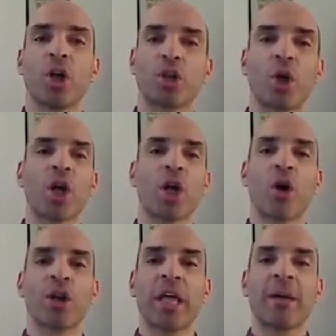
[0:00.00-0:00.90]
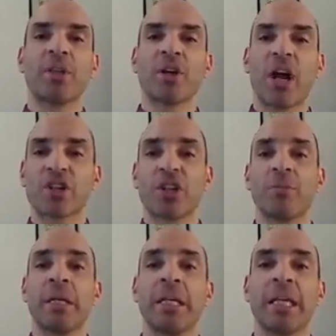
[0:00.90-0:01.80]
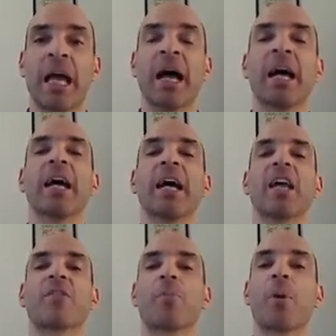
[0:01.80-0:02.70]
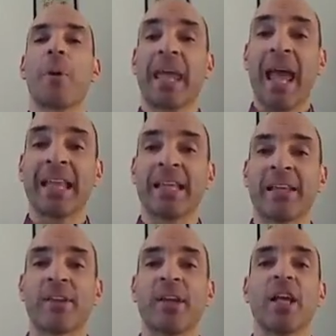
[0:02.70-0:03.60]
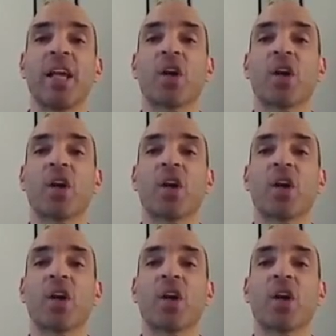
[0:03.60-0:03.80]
not only condemned the Russian media as propagandists,